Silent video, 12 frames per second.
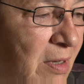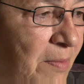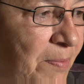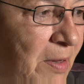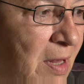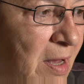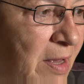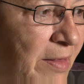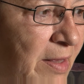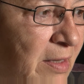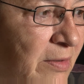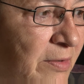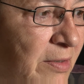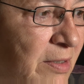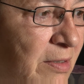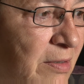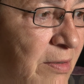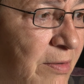apply that to
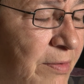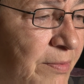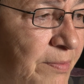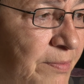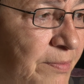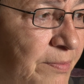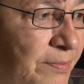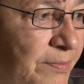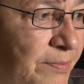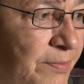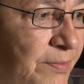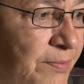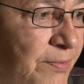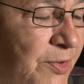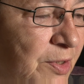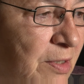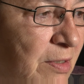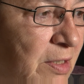their
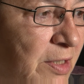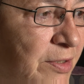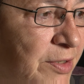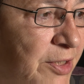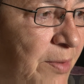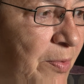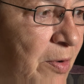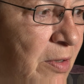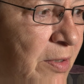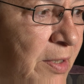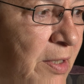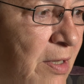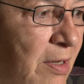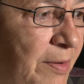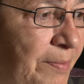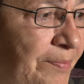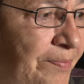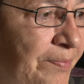to their leadership, all the uh,
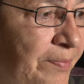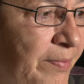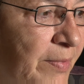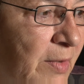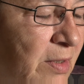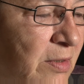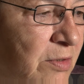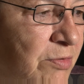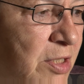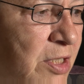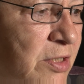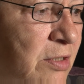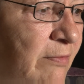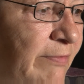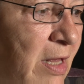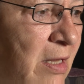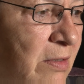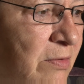the traditional
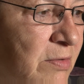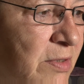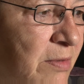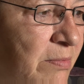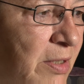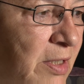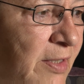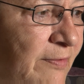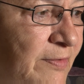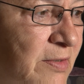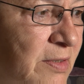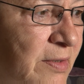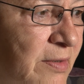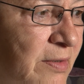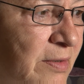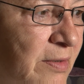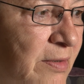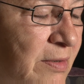values and beliefs.
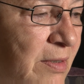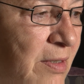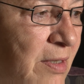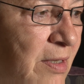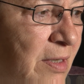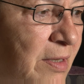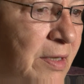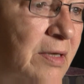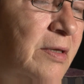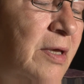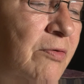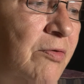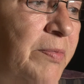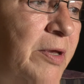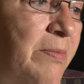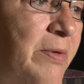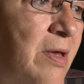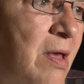I think that would be
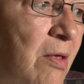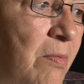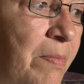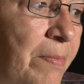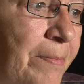a big help.